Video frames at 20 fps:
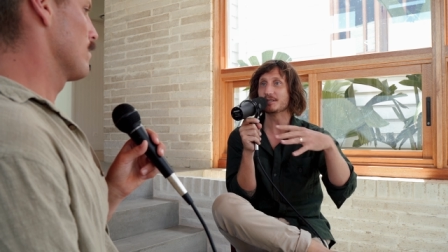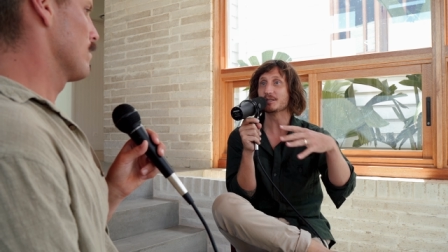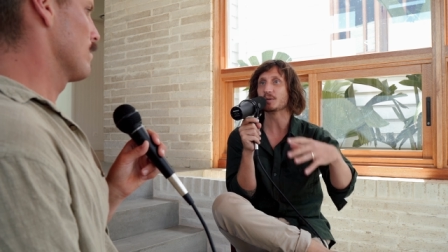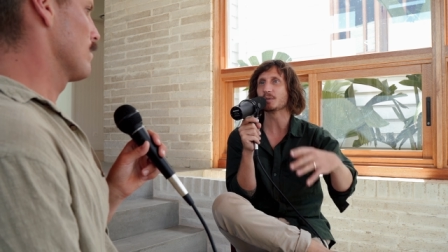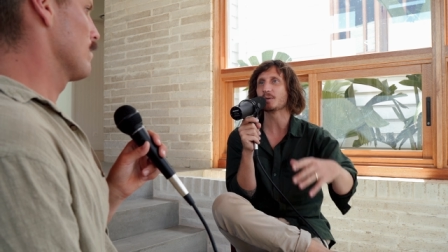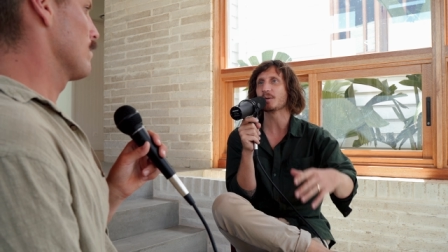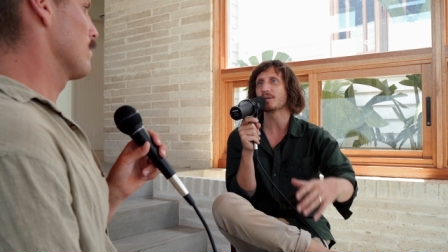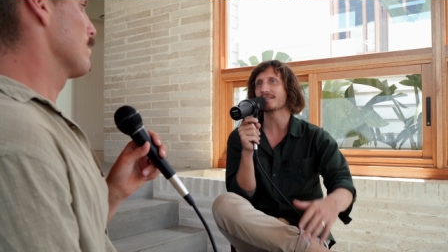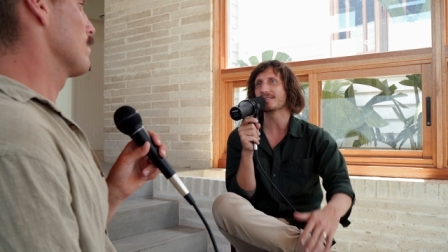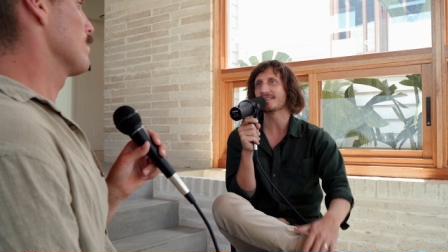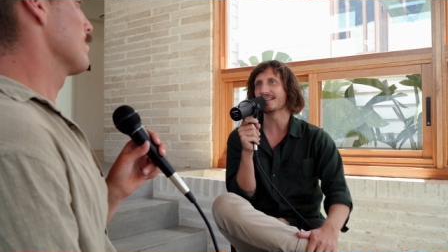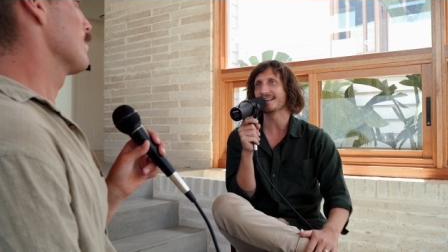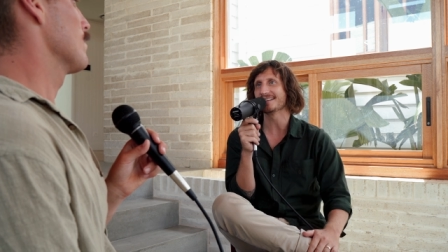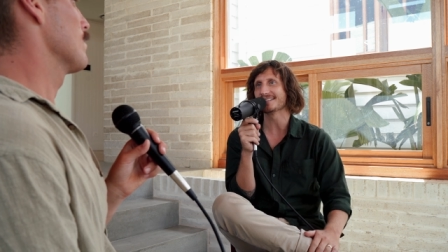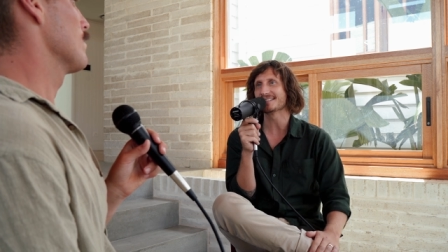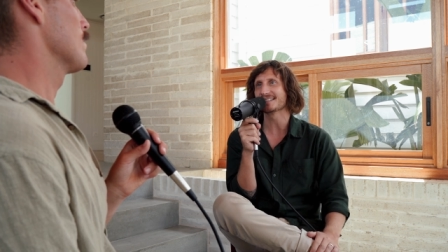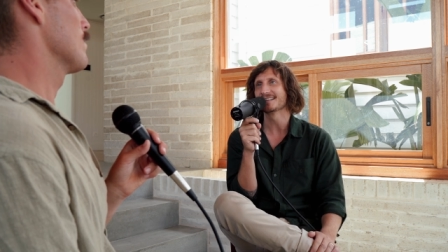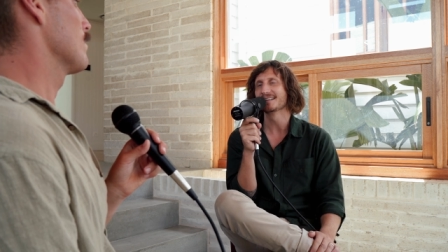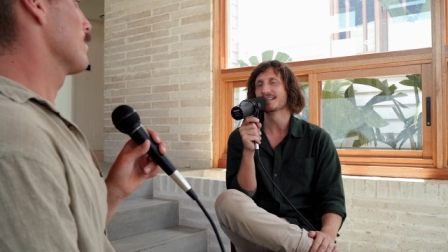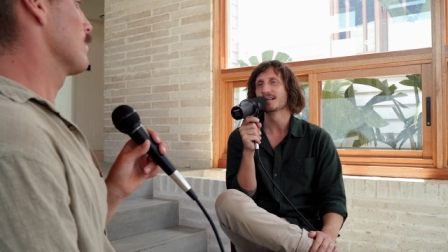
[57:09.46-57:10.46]
You're doing all the
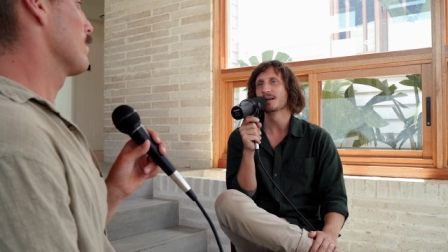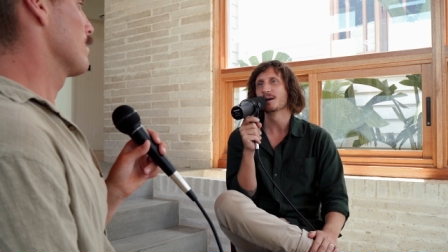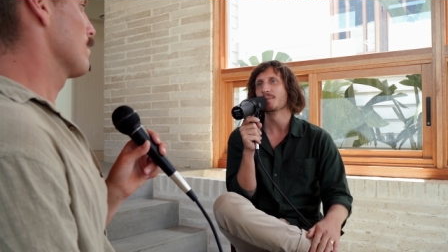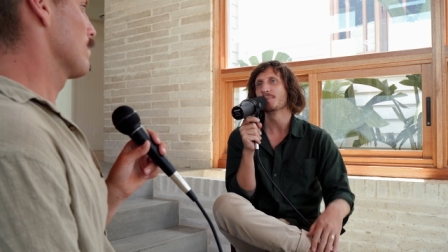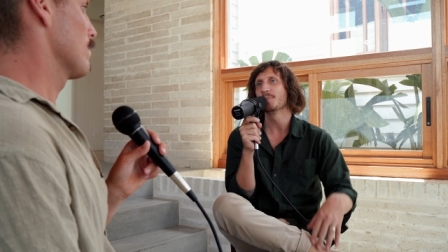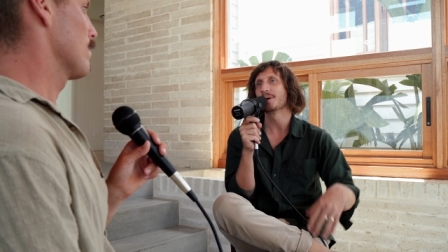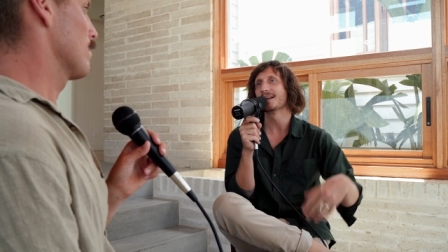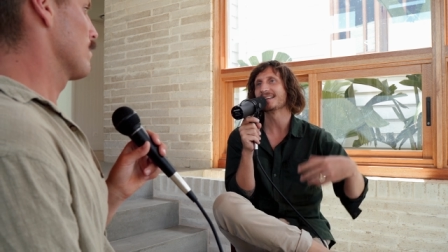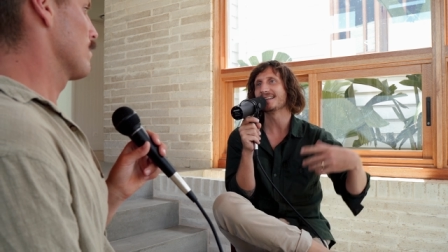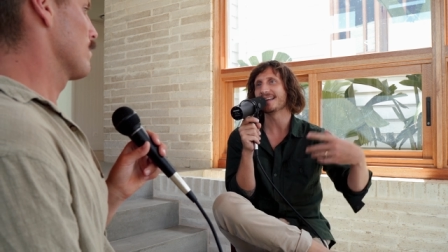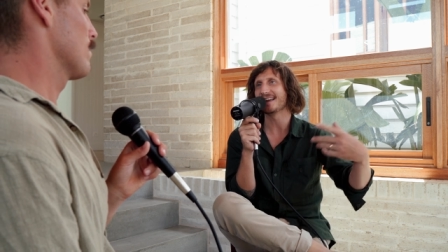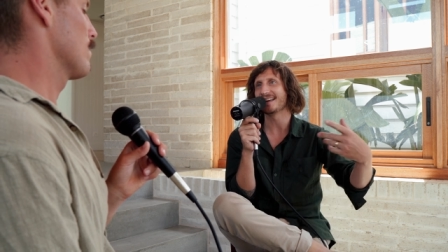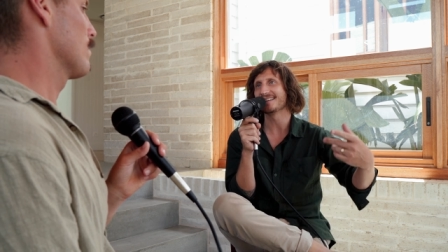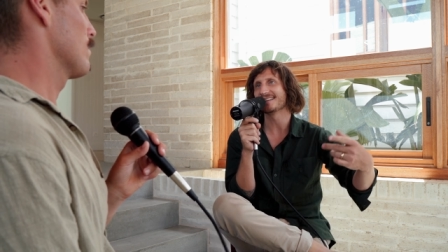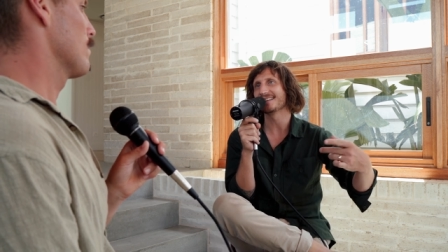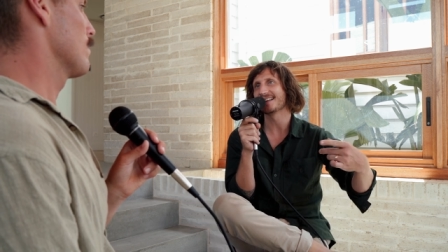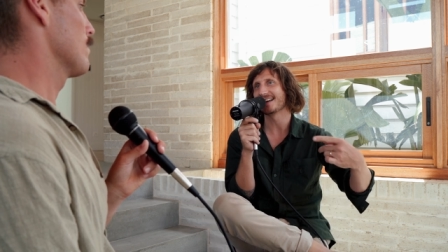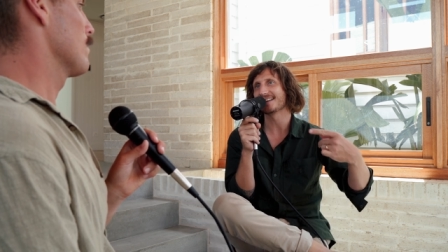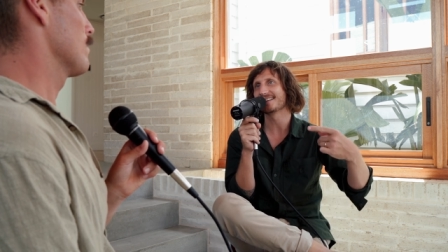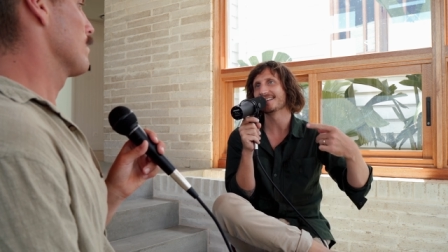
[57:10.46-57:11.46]
things, but
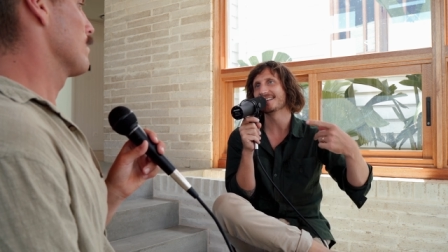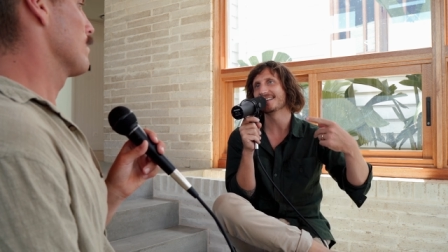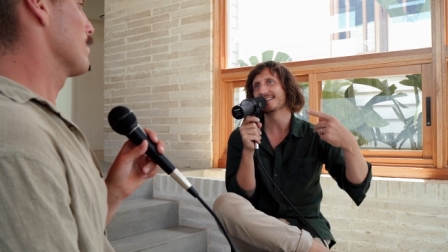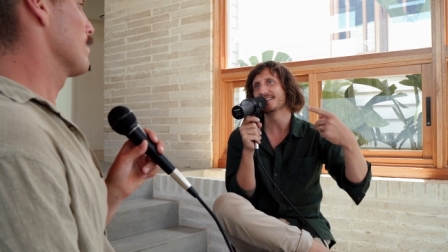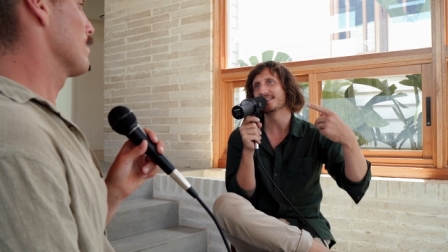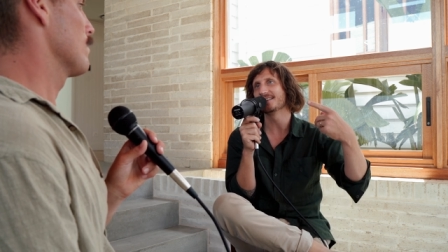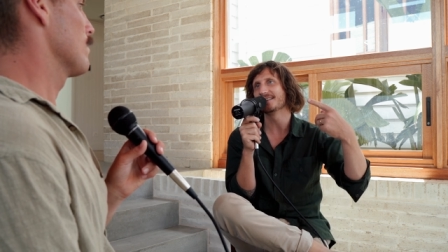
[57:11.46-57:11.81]
again, like